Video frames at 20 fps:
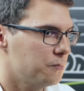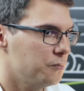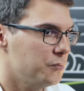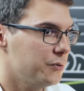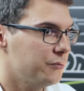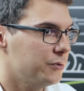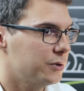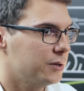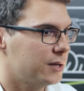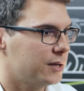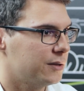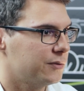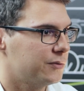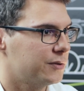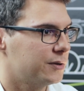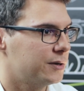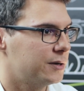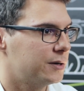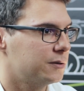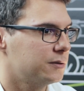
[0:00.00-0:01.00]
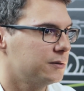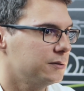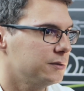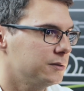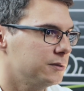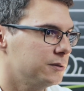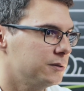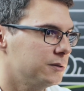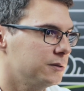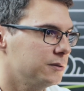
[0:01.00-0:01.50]
we will enter
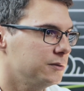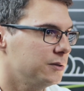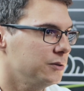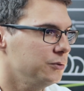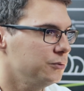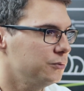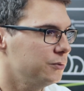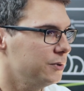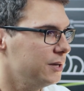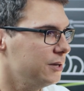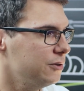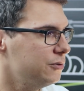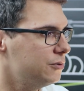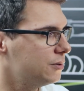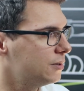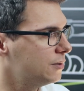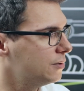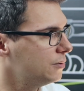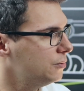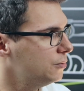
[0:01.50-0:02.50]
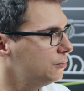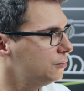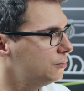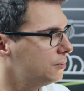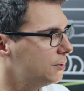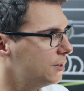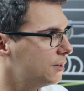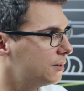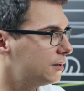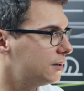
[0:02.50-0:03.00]
the new age and the
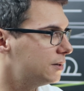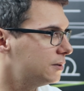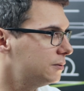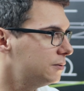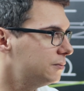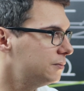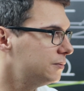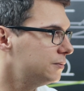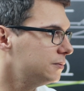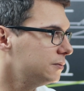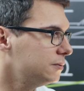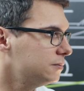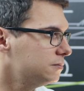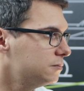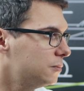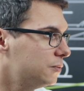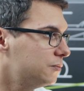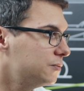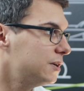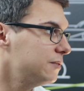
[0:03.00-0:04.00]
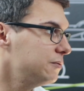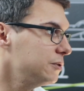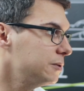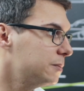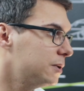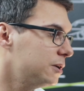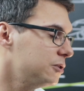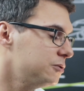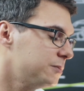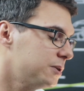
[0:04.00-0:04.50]
new era of
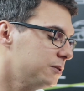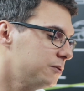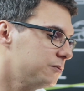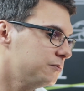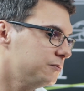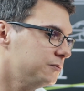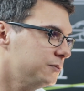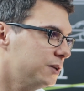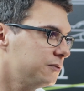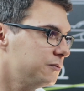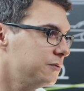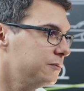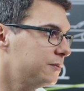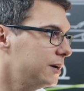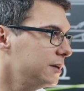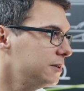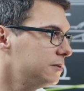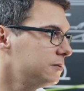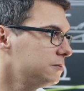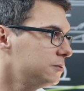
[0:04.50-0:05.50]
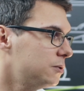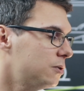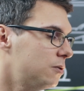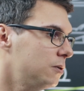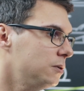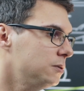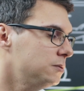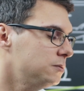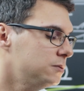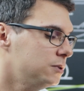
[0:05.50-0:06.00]
traffic management that we might
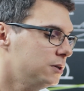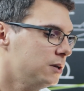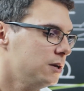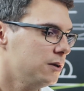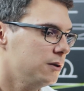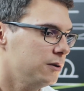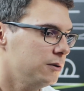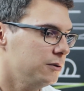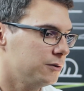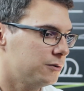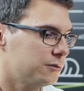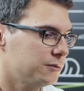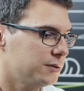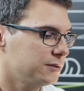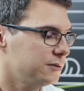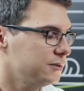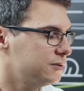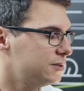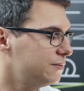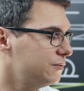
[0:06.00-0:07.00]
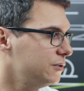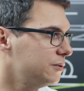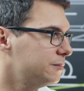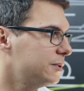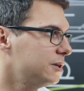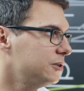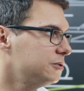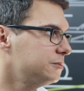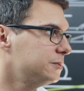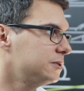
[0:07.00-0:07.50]
call connected
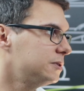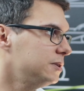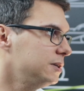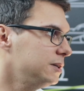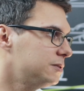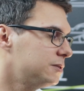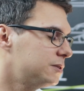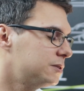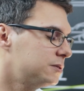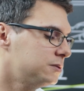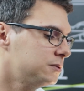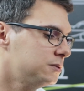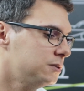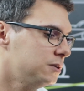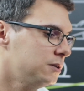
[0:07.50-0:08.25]
traffic management later.